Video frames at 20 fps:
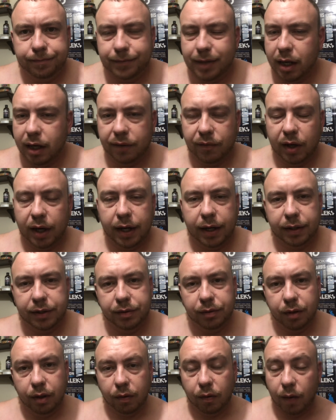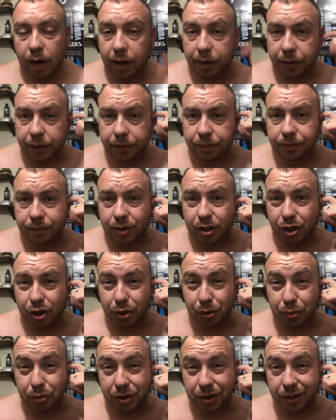I never got around to
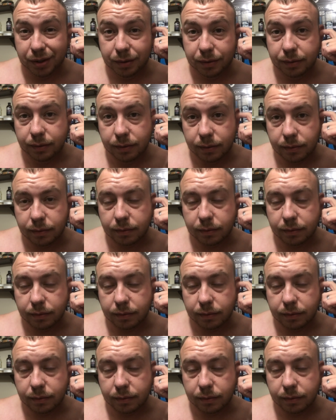using